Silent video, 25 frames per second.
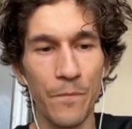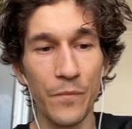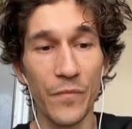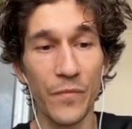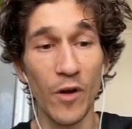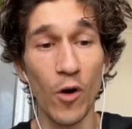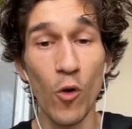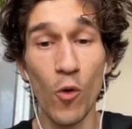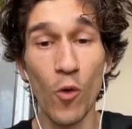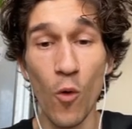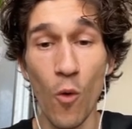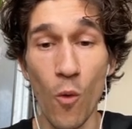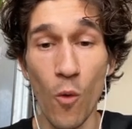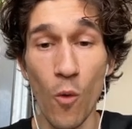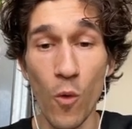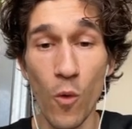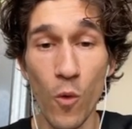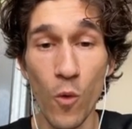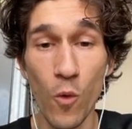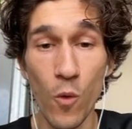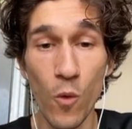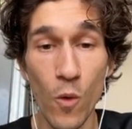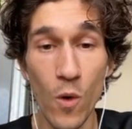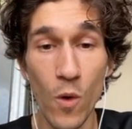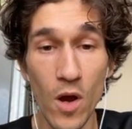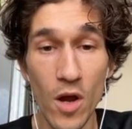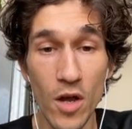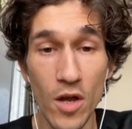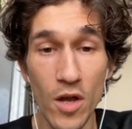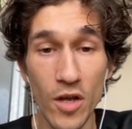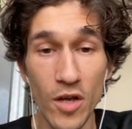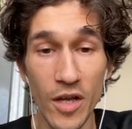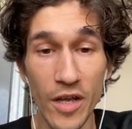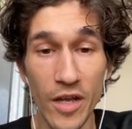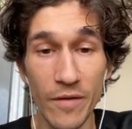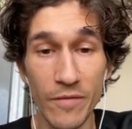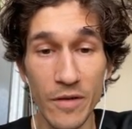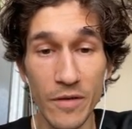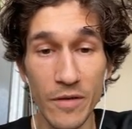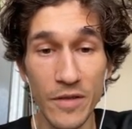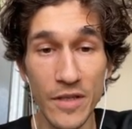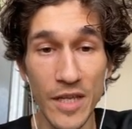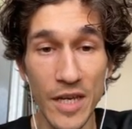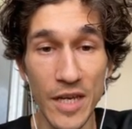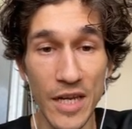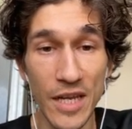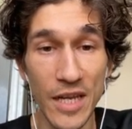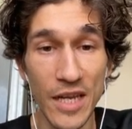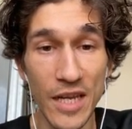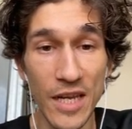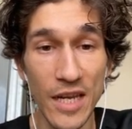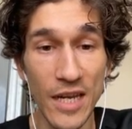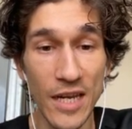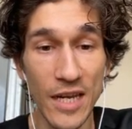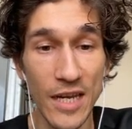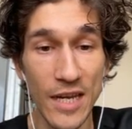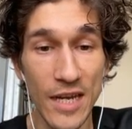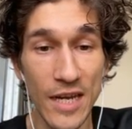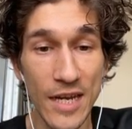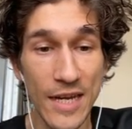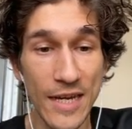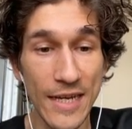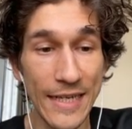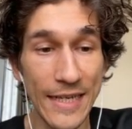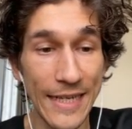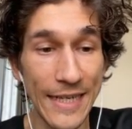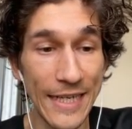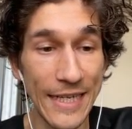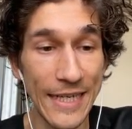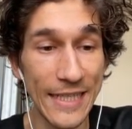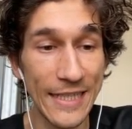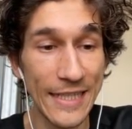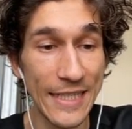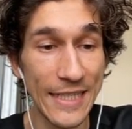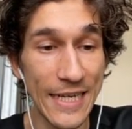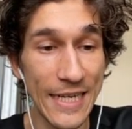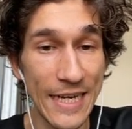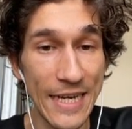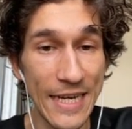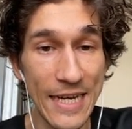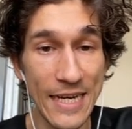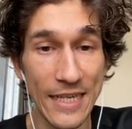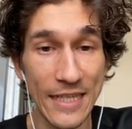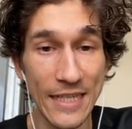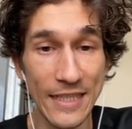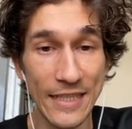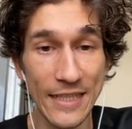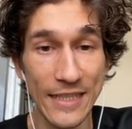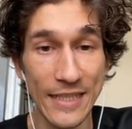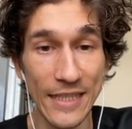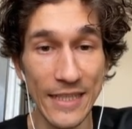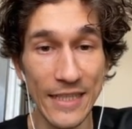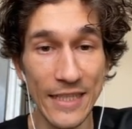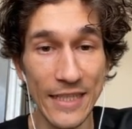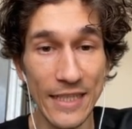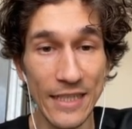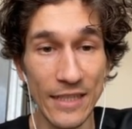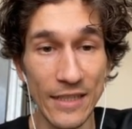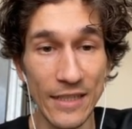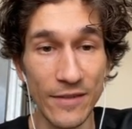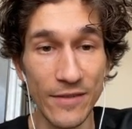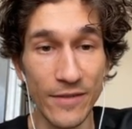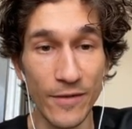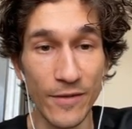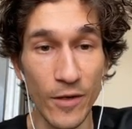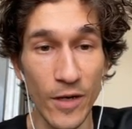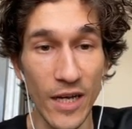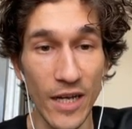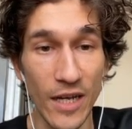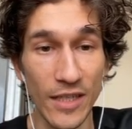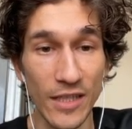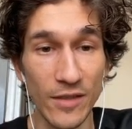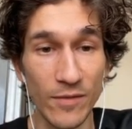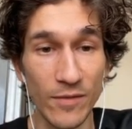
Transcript: Oh, every three is a city for us,